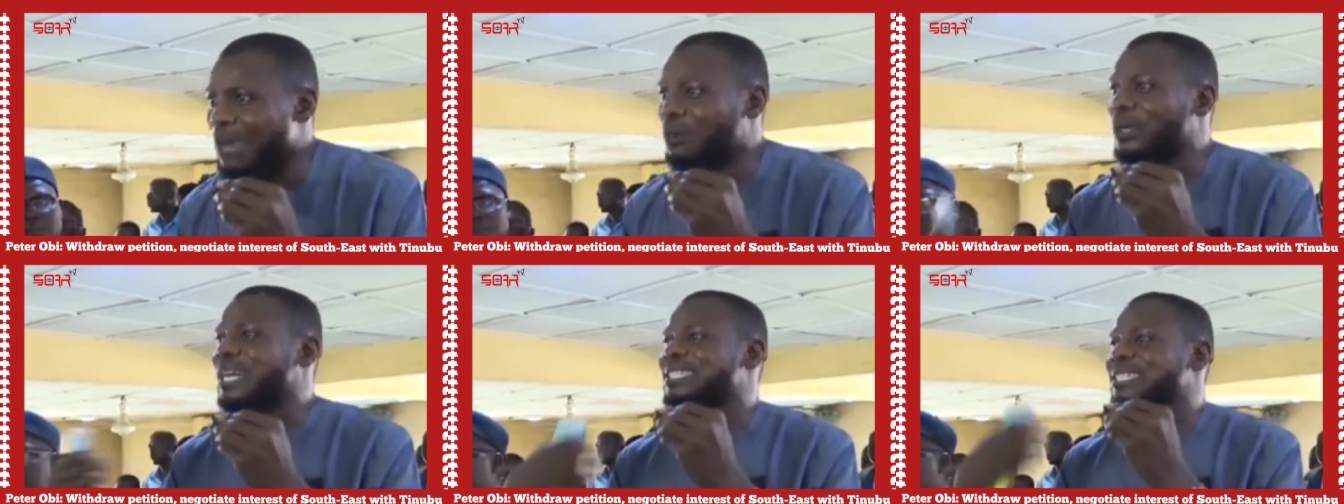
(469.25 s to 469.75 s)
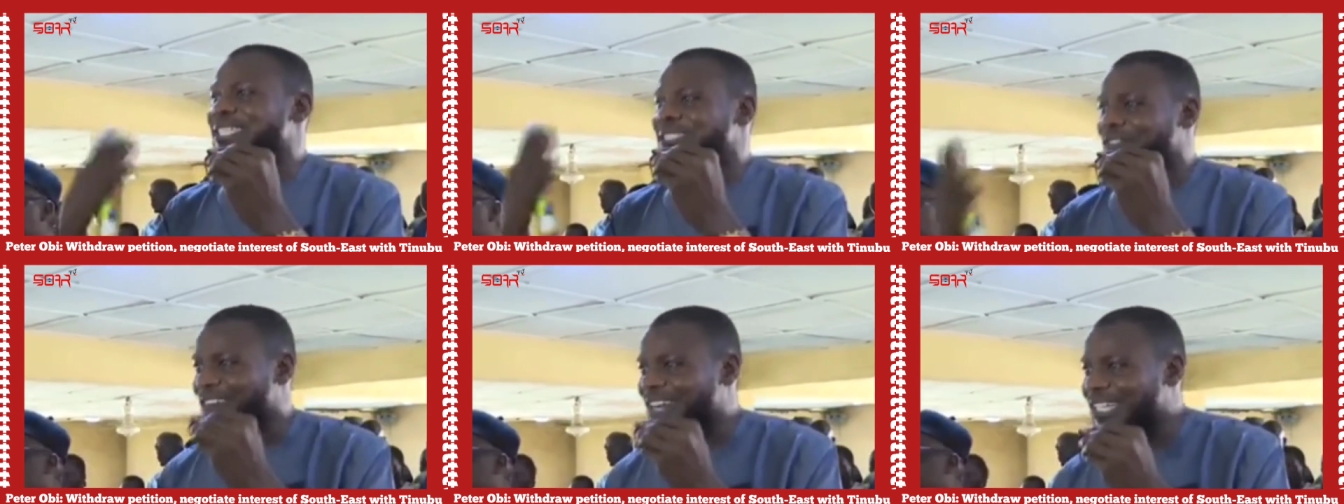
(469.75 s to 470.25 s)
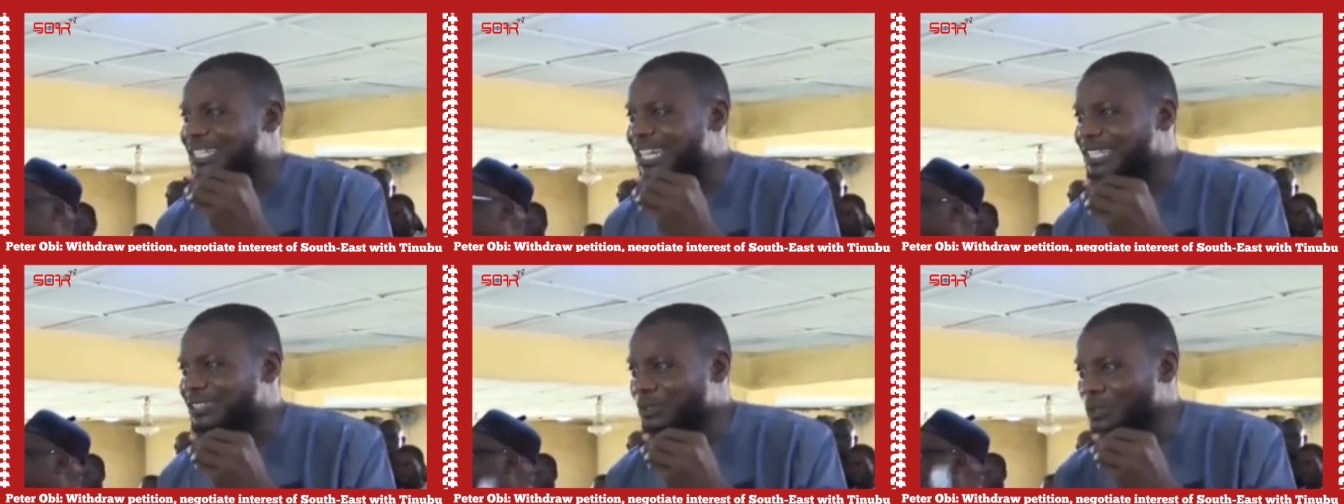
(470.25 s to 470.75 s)
And we can testify
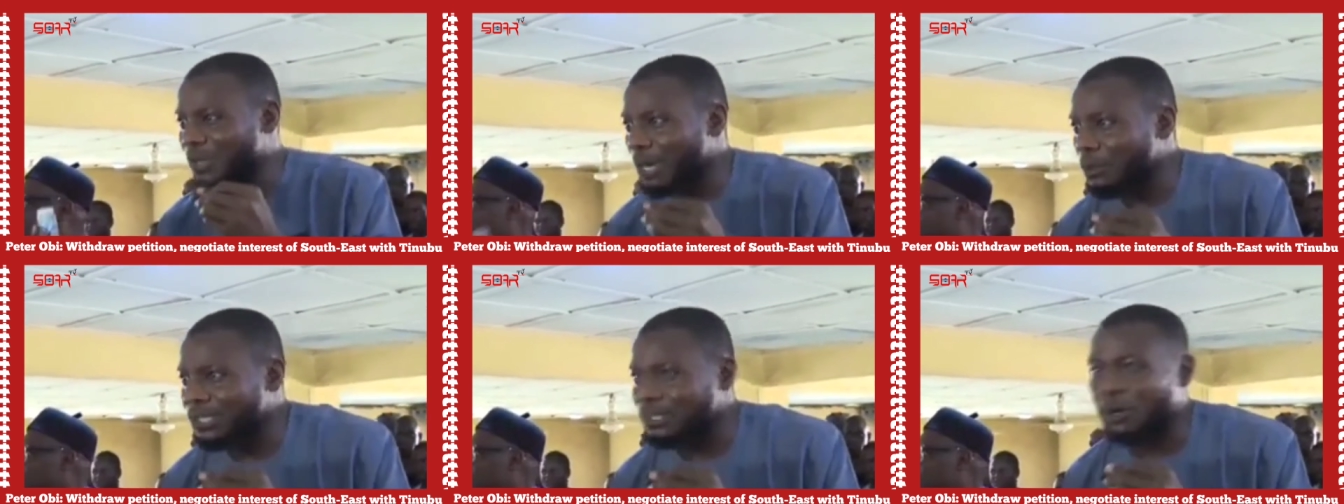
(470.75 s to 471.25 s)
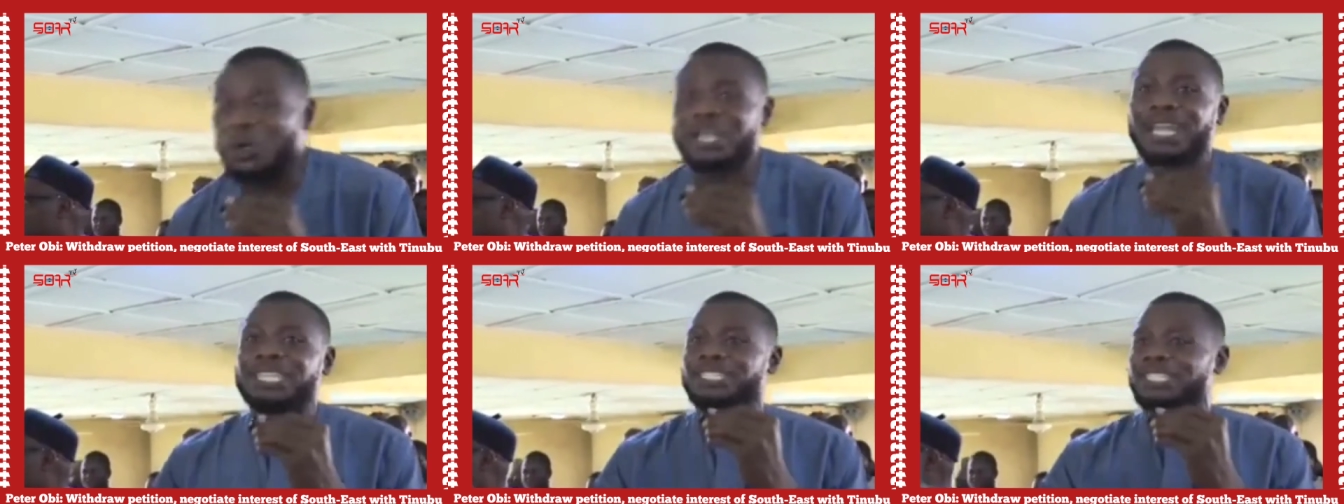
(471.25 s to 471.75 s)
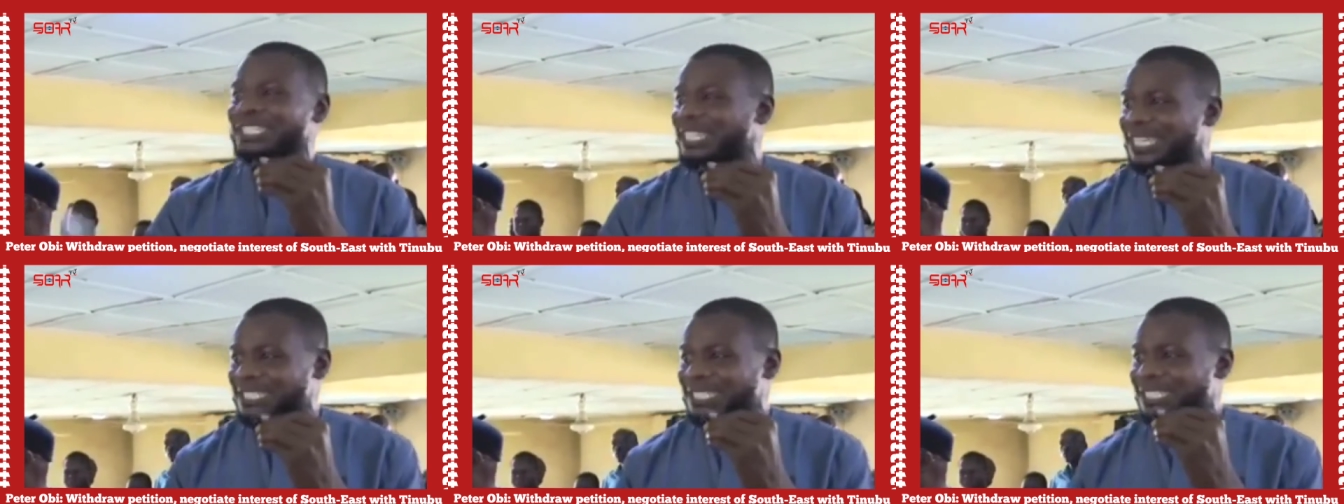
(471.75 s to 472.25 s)
that you are with all
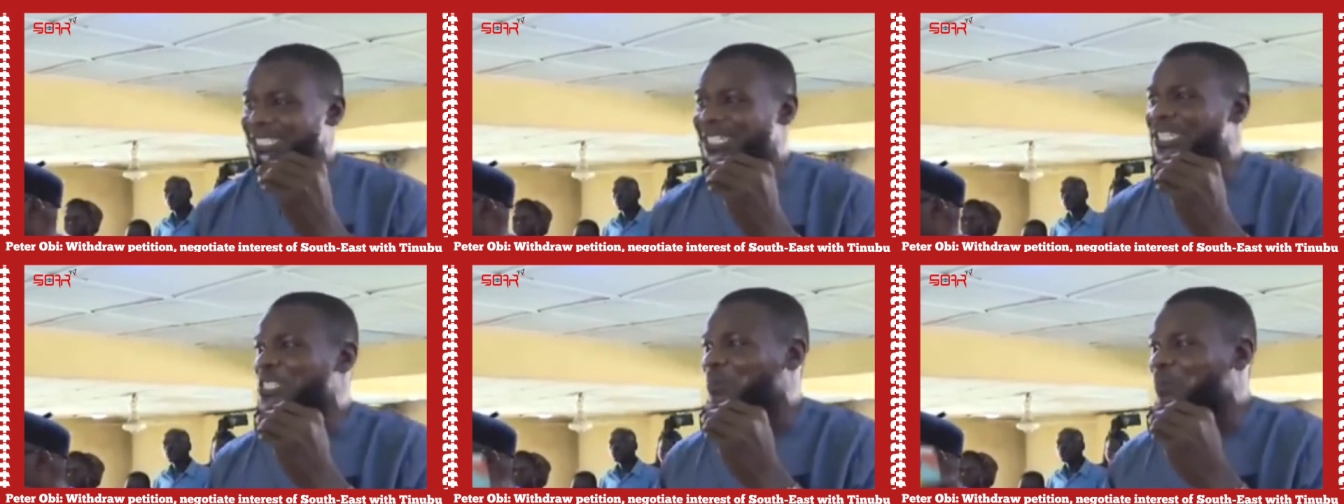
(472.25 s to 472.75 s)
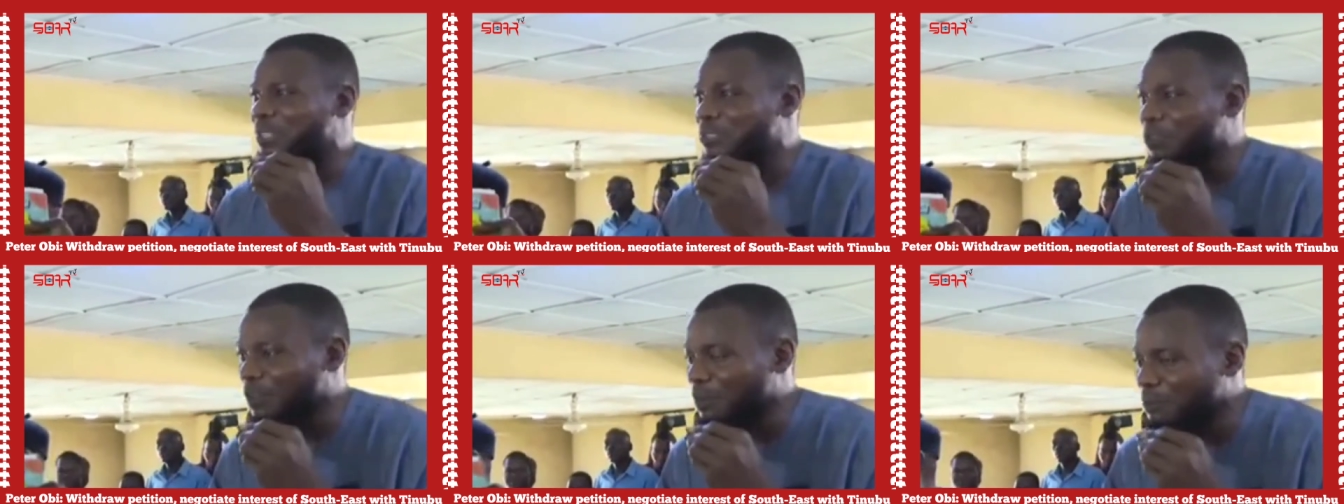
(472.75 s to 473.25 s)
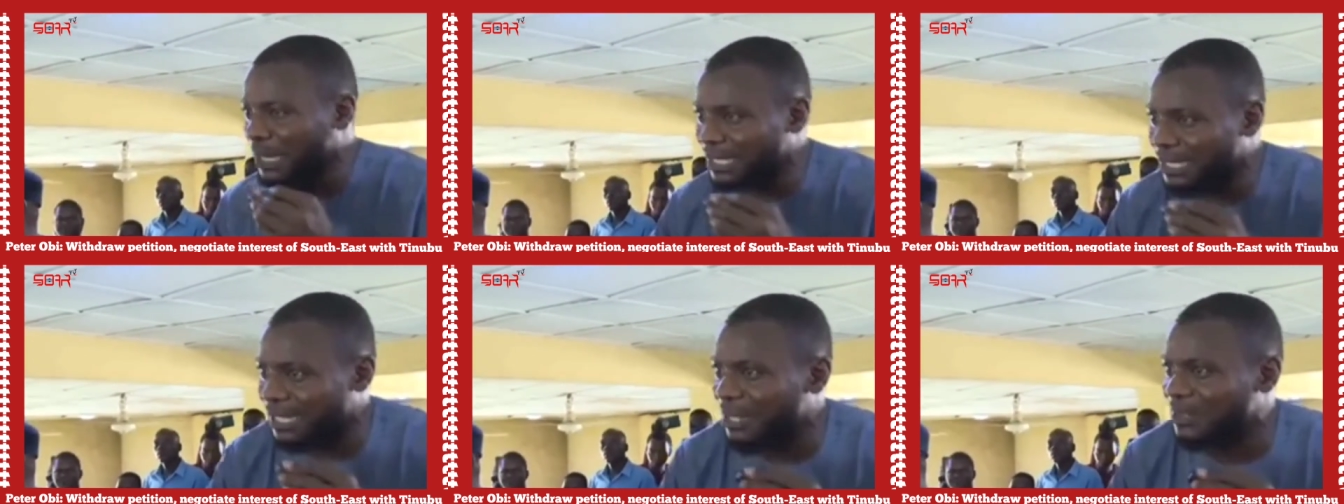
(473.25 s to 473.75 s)
Nigerians, irrespective of
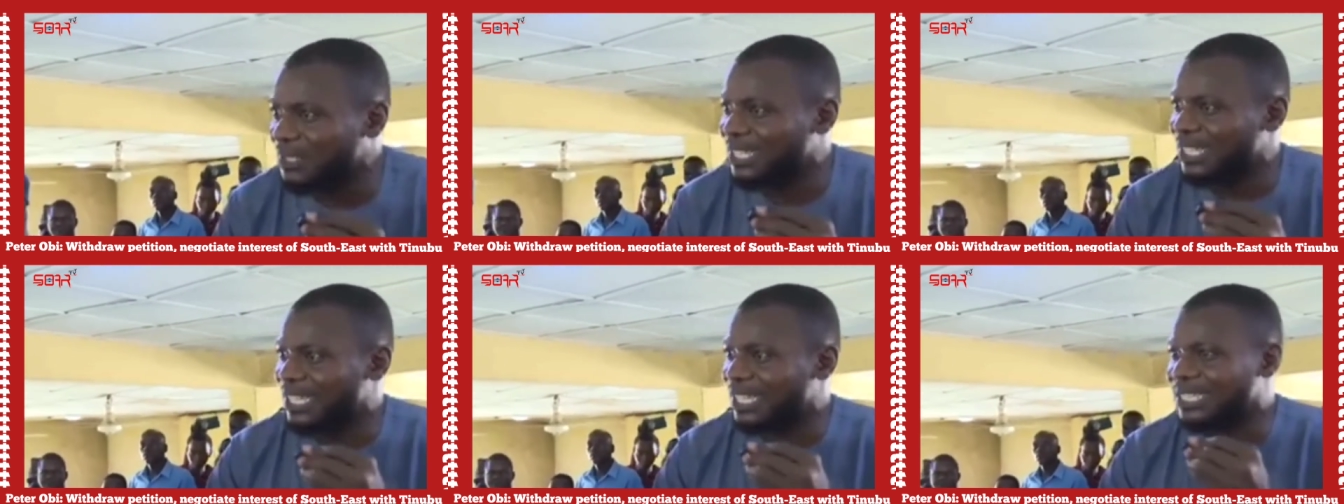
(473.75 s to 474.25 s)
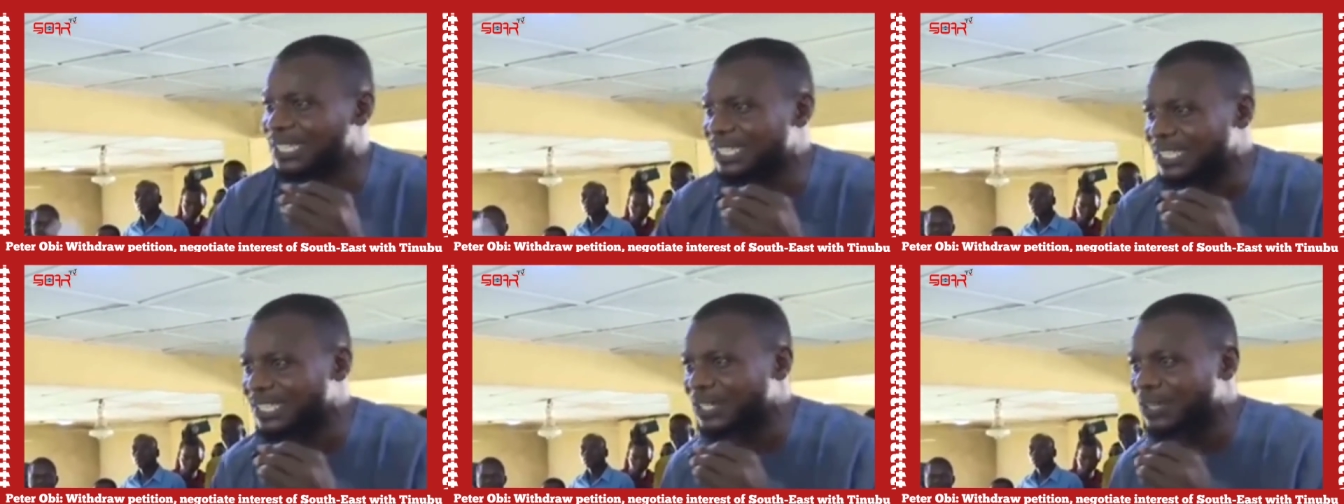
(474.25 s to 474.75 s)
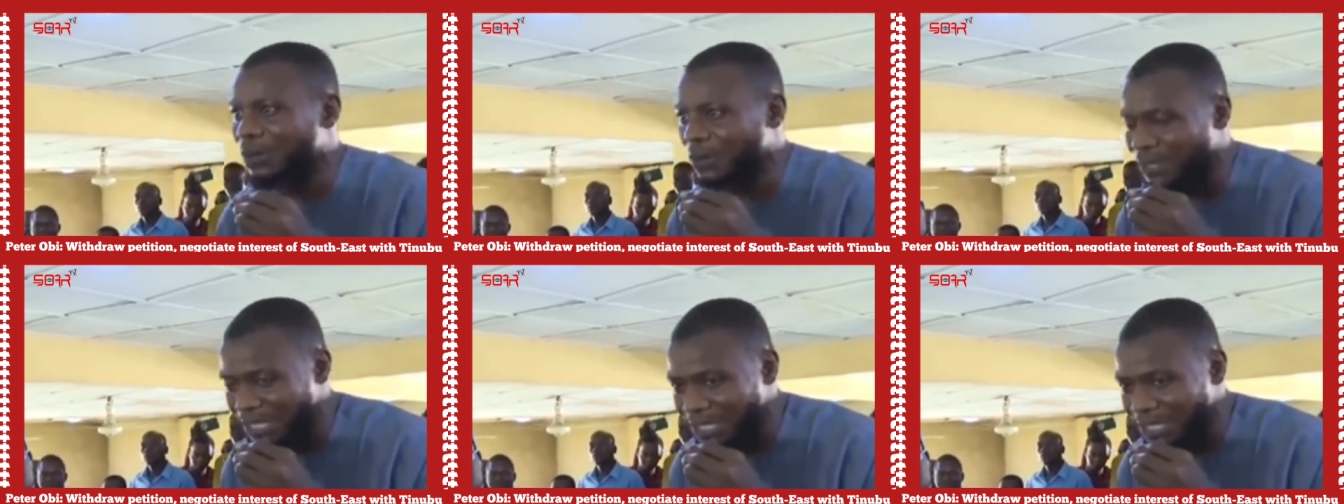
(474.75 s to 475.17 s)
background, ethnic, or